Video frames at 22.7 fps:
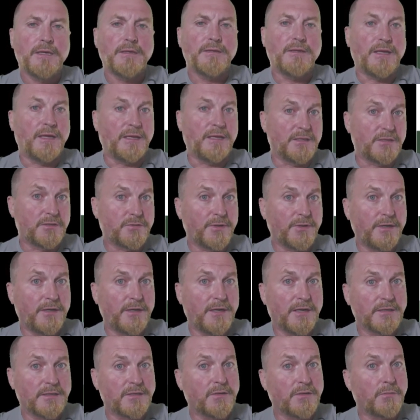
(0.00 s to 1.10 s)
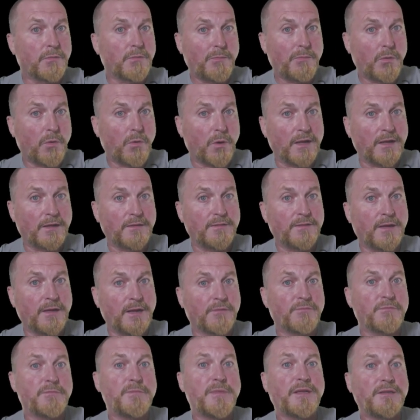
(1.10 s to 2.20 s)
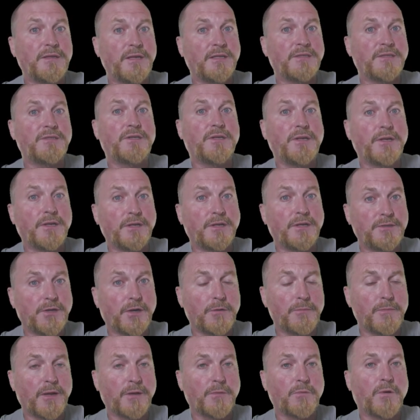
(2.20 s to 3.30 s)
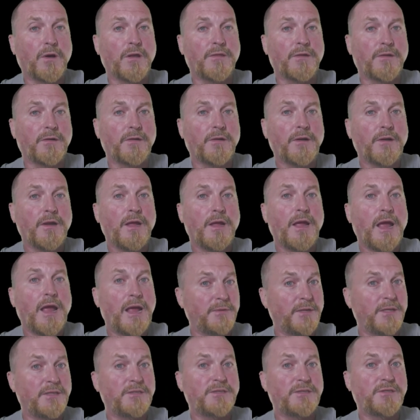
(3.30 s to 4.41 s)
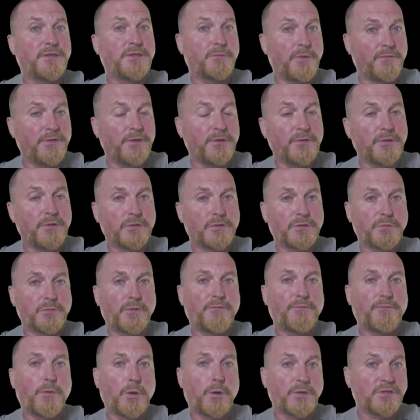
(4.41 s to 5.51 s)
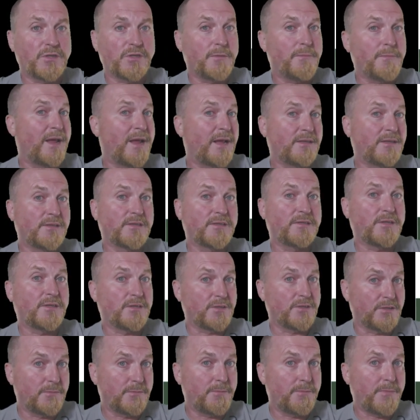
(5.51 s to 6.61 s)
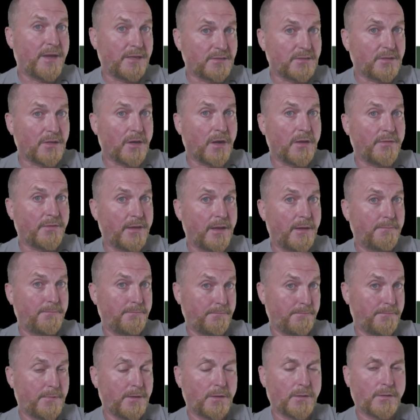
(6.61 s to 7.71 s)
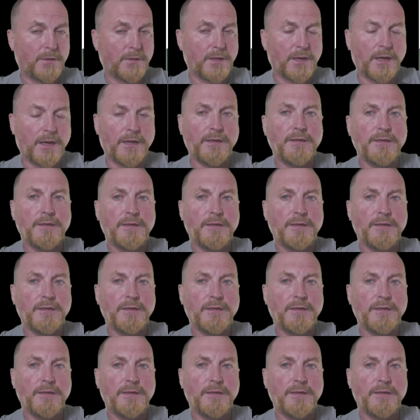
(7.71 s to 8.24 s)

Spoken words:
The industry does the reporting. The government needs to determine whether it needs to review those reports and make decisions based on them, okay?